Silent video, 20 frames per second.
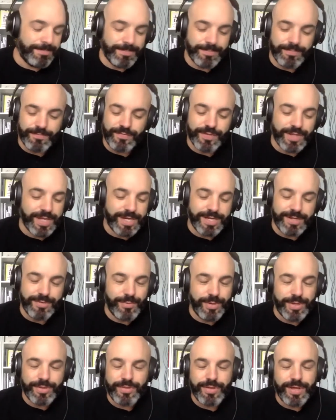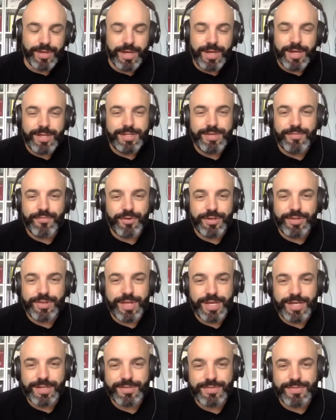flooded with different
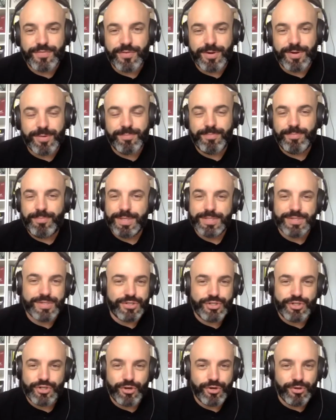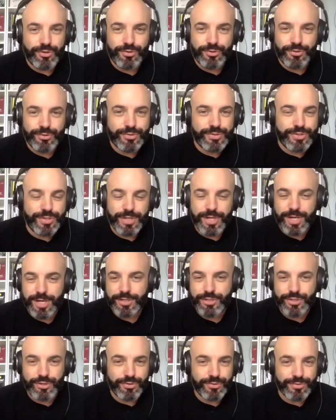things from business journals,
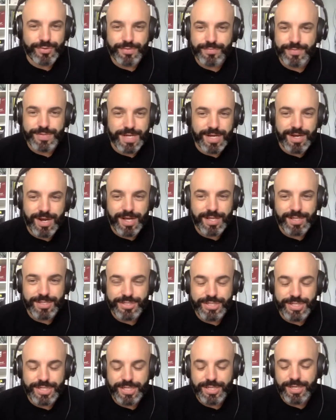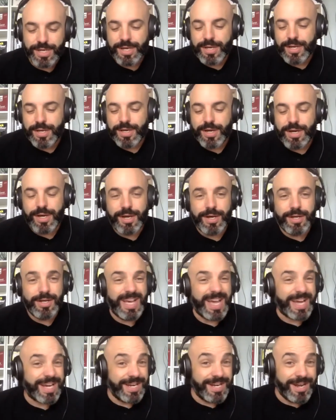journals of psychology,
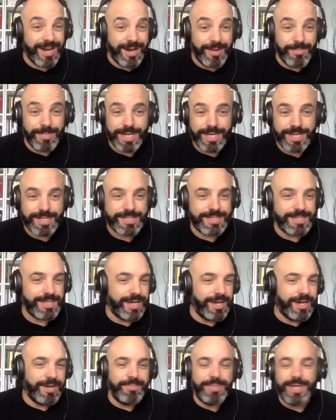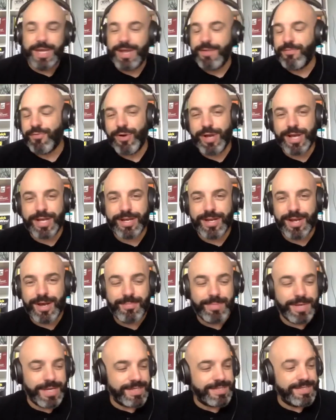economics, behavioral
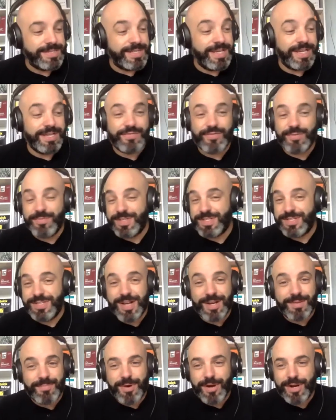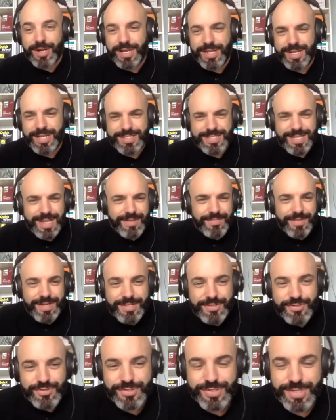economics, things from the stock market. It's kind of an
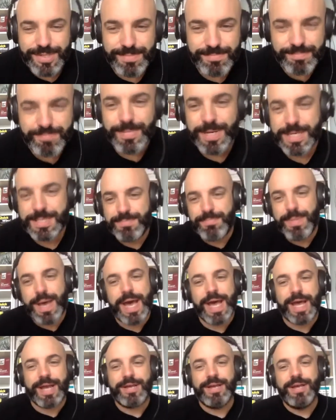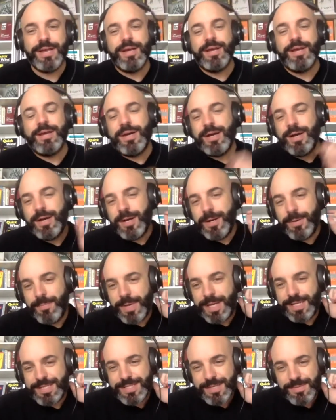interesting mixed bag.
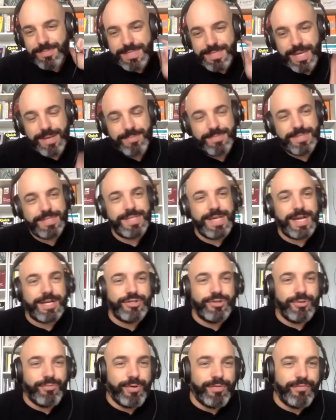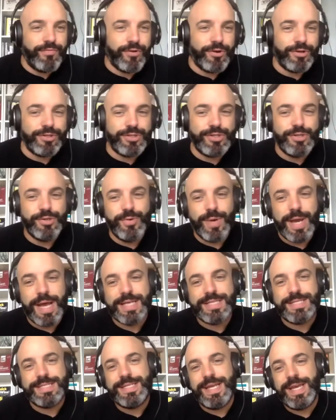And sometimes it's actually referred to
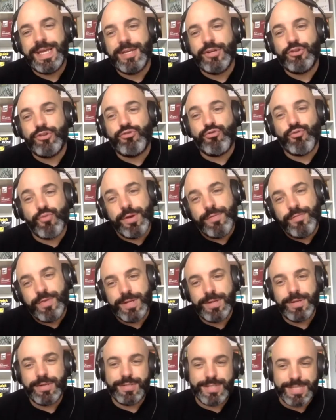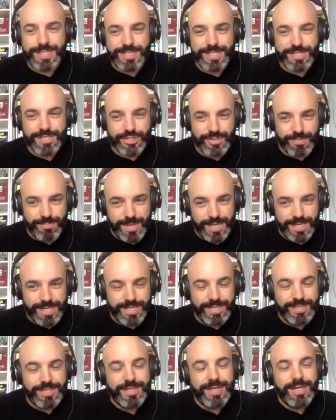as data-driven decision
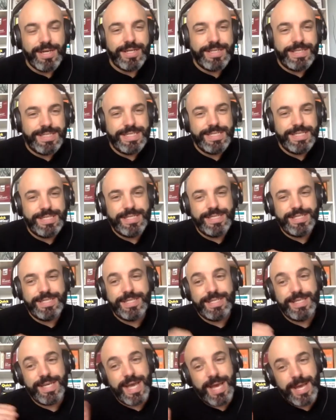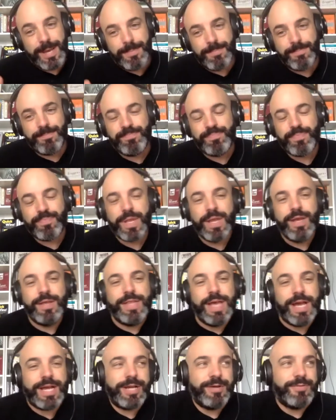making, DDDM.
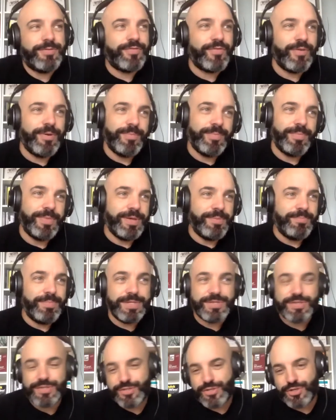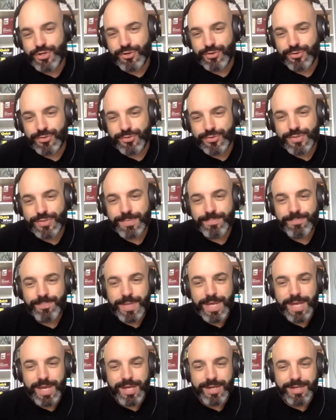That comes from the business journals.
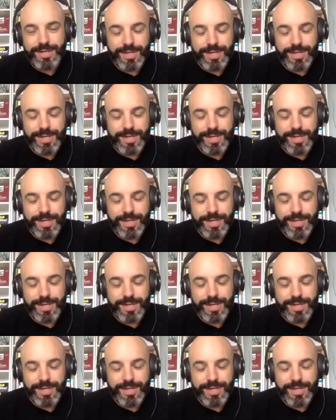And